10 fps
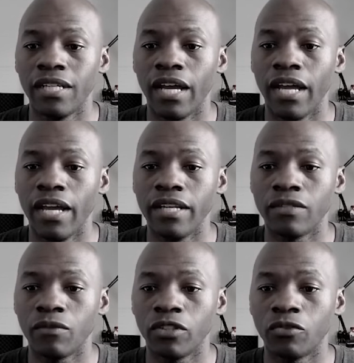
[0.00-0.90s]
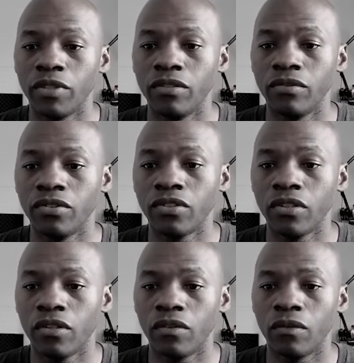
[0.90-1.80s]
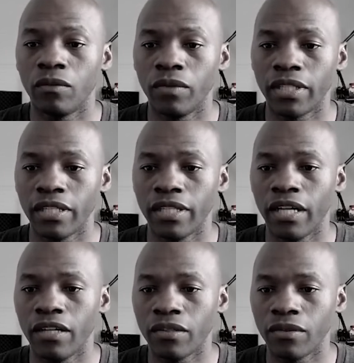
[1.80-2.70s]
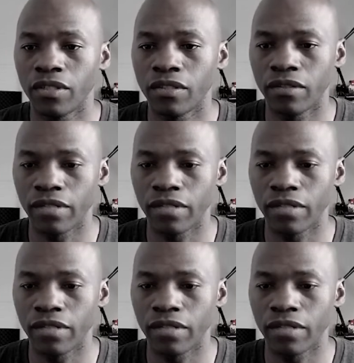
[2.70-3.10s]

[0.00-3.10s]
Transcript: And once we do so, we can now go here